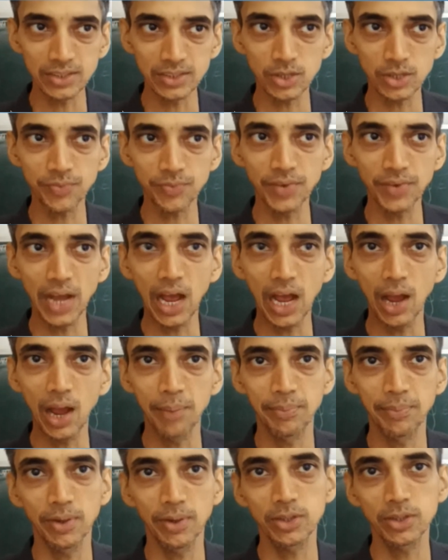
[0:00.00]
As of now,
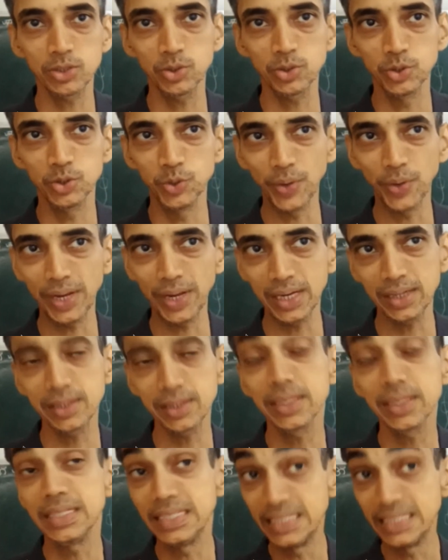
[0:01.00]
I'm not to dwell
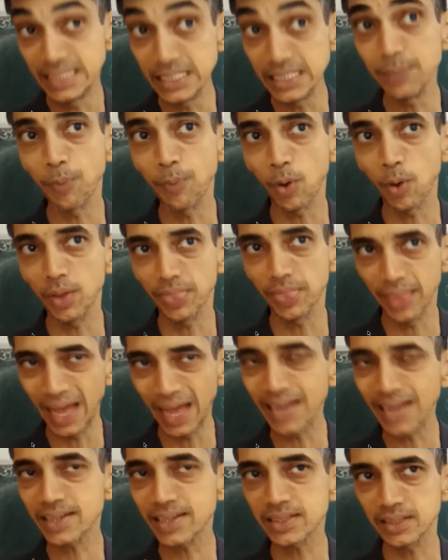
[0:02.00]
deep on
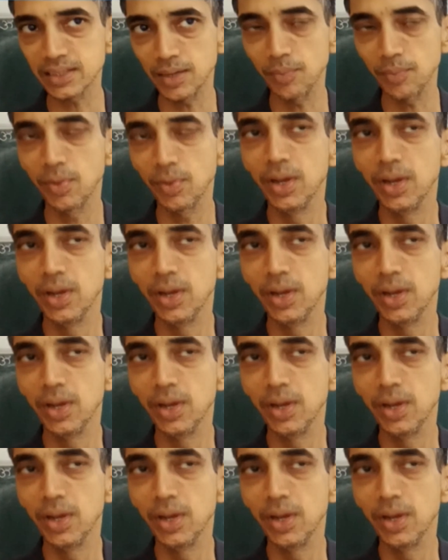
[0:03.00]
that term.